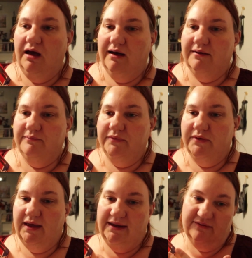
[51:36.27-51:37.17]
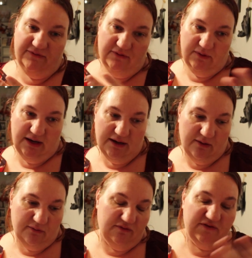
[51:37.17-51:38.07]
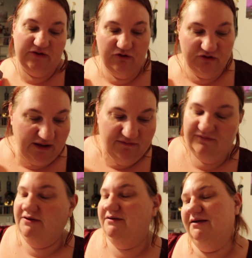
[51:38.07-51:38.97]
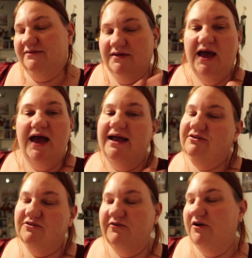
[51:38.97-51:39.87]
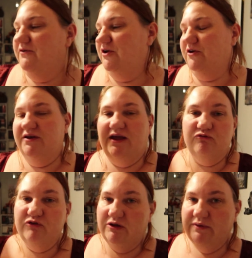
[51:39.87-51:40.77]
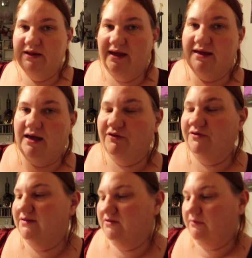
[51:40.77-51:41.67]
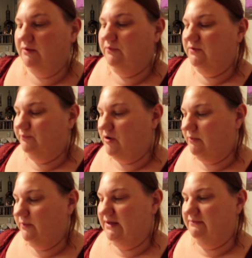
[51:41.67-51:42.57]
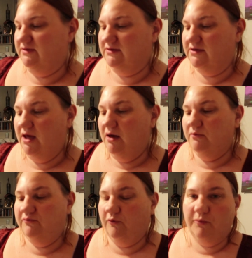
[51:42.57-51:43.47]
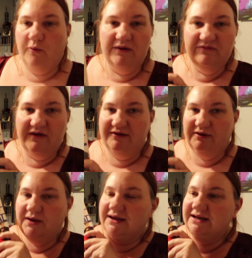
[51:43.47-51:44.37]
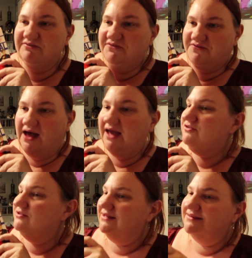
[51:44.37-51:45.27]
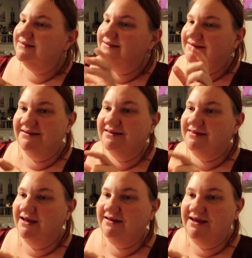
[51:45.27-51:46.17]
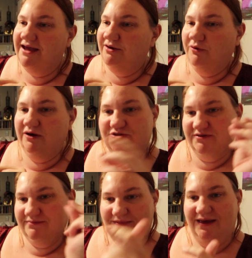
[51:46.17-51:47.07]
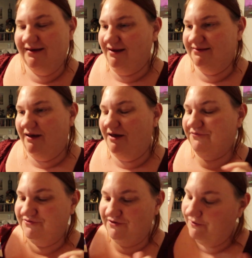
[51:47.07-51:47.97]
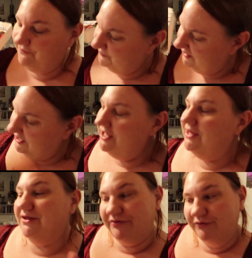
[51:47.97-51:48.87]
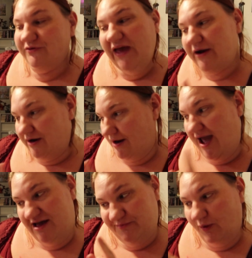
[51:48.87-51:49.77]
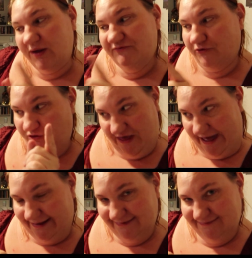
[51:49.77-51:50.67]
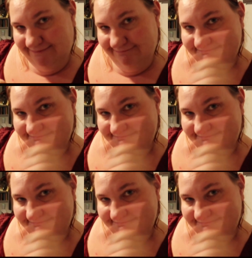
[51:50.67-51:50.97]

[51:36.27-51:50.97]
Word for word: Um, and if it and how it'll affect yourself and it's it's just very very good and I really really like how this is so I will probably give this 4.5 I'm not gonna give it 5 just because it did the thing at the end where it just it cuts off so you lose out on a half point for that